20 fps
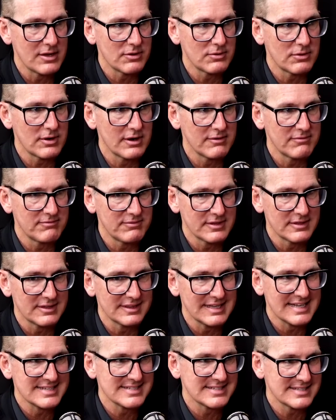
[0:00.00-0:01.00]
or I feel
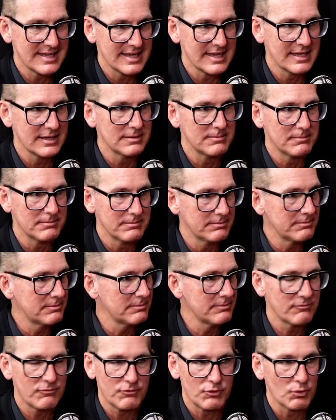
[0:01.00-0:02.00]
less than
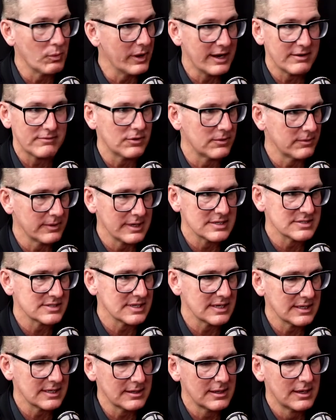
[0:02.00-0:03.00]
for whatever
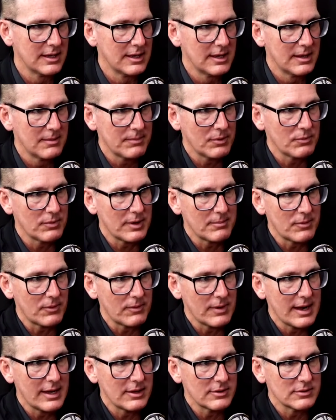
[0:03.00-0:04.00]
reason. But when I'm
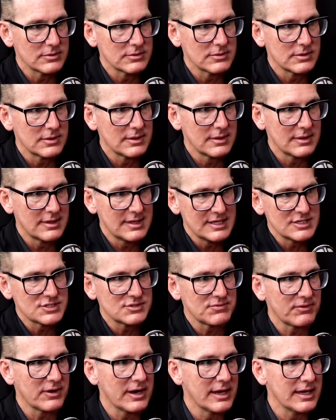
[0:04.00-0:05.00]
around these
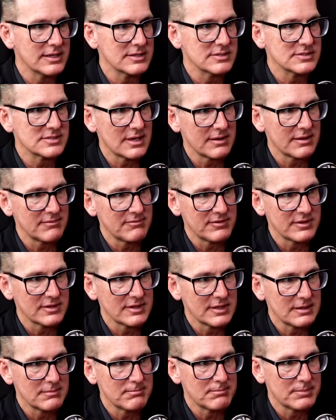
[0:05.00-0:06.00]
friends, I'm
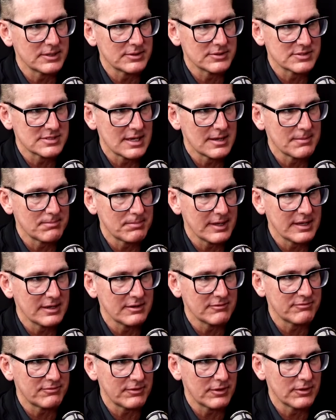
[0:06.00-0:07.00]
feeling built up and
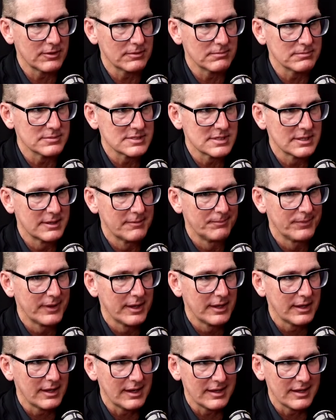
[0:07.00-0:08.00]
affirmed.
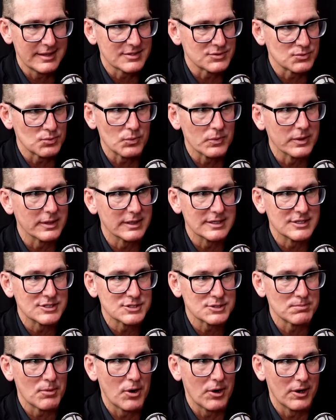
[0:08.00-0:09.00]
I think it's really
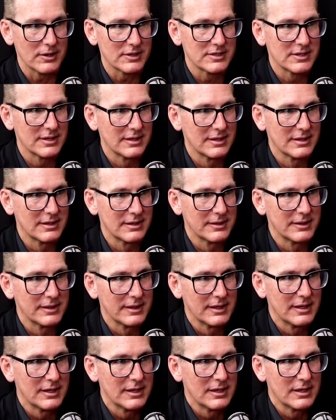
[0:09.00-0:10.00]
smart.
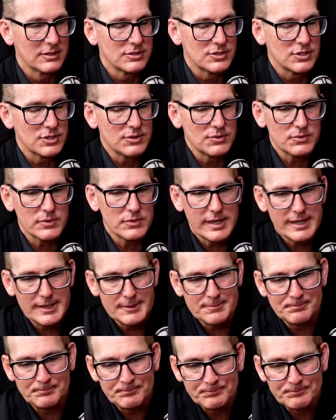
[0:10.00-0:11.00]
Do you, one